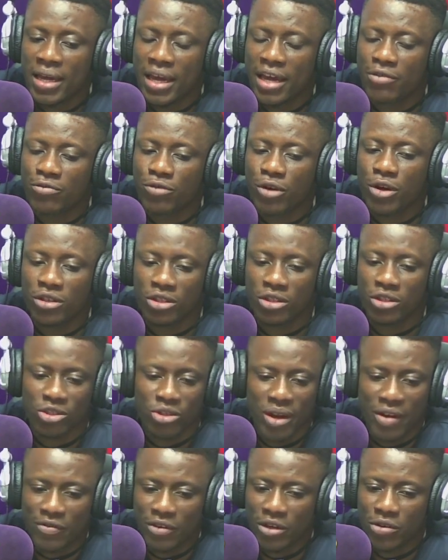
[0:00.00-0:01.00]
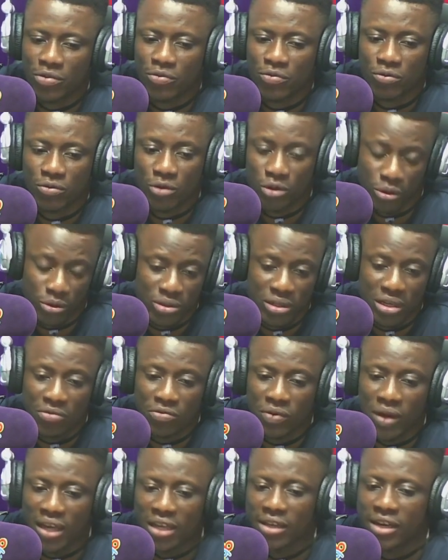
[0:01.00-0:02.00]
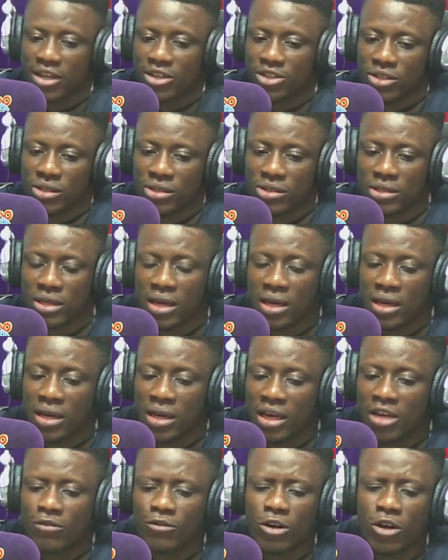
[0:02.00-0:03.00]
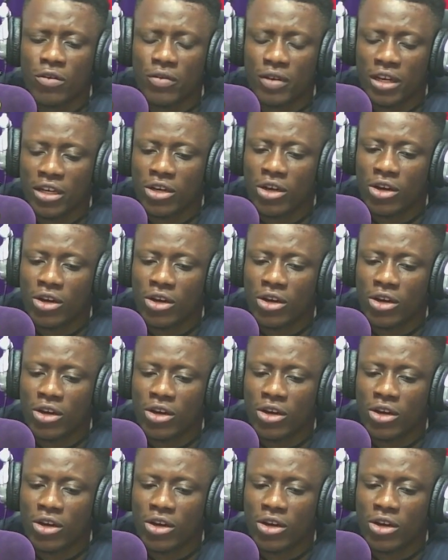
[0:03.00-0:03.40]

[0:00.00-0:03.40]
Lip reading: and road traffic rules and regulations involving